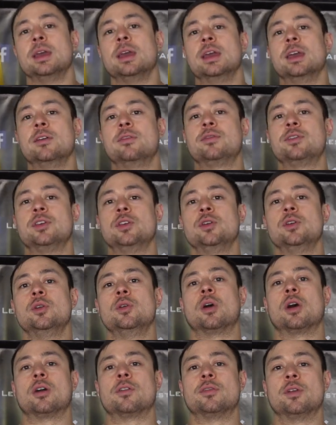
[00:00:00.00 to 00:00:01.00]
If
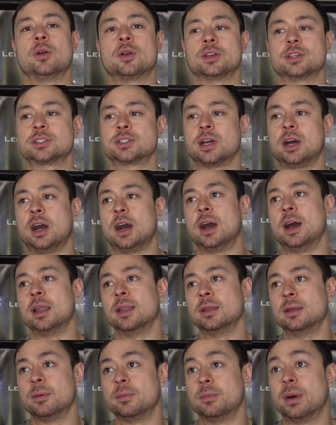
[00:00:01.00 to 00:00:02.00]
you are focused
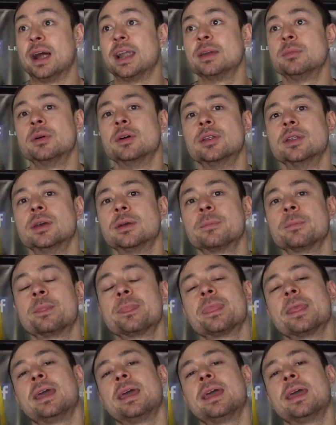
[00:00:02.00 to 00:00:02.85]
on bodybuilding